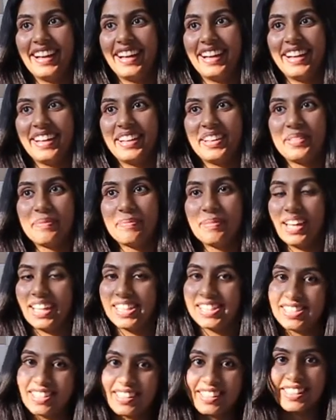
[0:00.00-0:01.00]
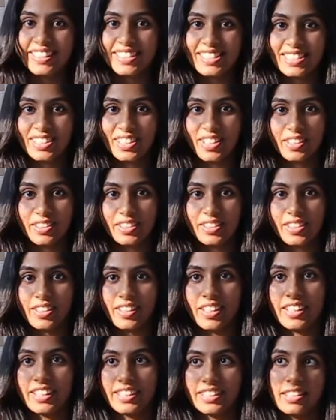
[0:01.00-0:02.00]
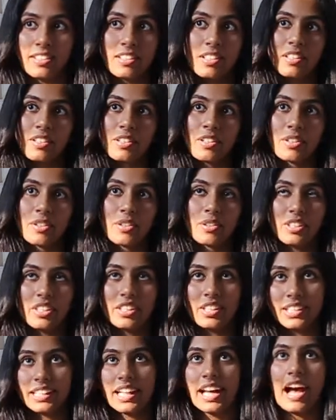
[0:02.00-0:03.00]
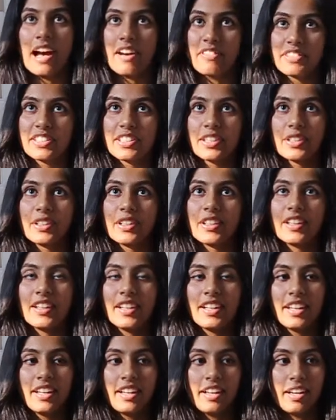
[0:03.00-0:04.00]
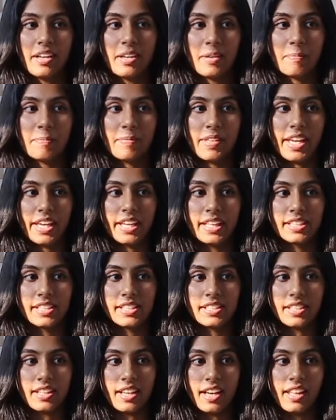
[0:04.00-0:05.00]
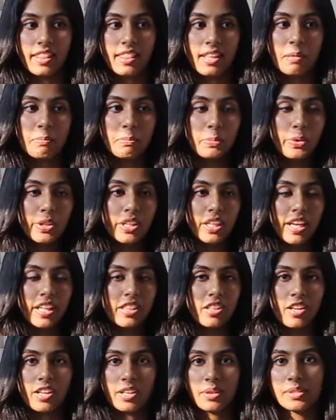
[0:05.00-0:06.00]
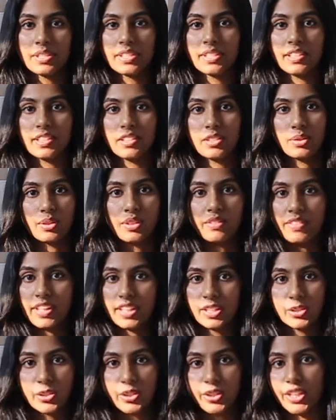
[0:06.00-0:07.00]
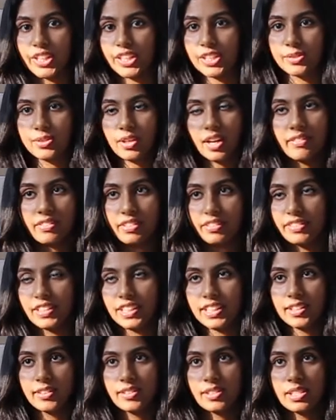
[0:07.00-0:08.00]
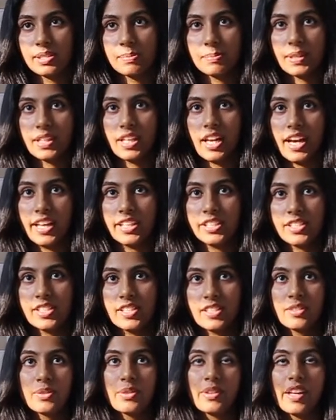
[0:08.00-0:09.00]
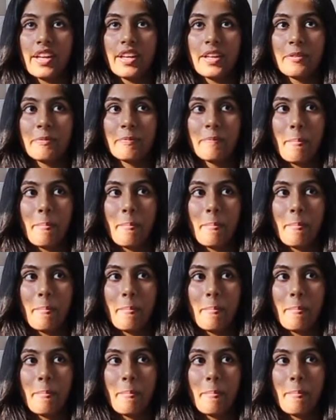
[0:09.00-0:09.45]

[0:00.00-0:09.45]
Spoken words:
I started this channel a year and a half ago, and at that point I thought I was going to do adventure and travel videos, but I just knew that